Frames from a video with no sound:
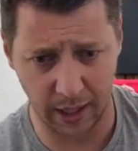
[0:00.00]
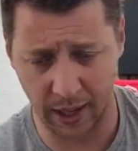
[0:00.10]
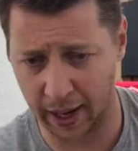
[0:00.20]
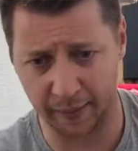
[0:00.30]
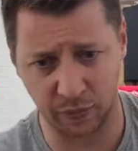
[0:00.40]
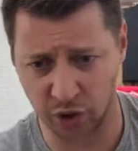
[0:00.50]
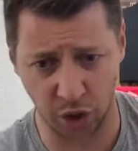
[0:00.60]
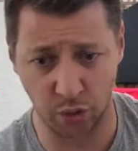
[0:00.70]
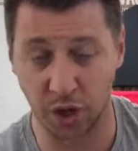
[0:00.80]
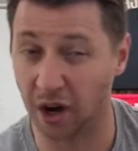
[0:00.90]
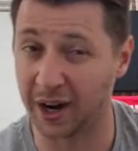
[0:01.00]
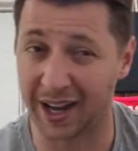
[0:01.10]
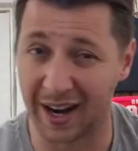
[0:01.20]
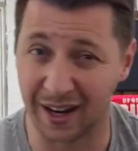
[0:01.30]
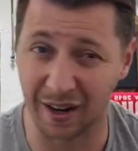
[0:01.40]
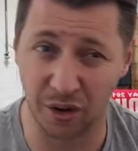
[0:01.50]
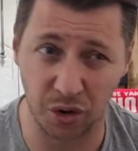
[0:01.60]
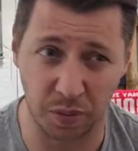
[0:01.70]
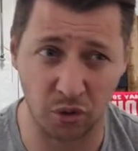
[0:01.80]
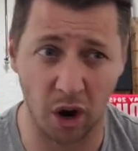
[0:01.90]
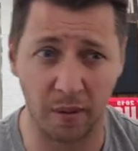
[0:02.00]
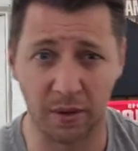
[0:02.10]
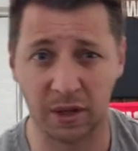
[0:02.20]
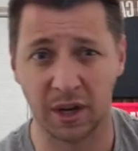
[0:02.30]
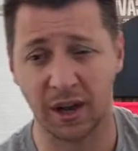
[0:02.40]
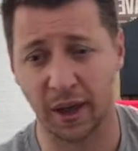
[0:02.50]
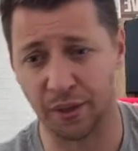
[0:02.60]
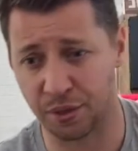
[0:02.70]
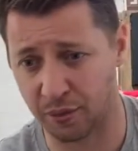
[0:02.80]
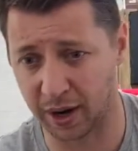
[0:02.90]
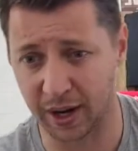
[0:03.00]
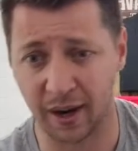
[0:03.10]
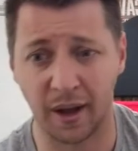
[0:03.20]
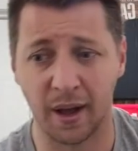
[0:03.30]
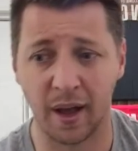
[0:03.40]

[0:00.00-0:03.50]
and two, you're not going to get any new subscribers, and three,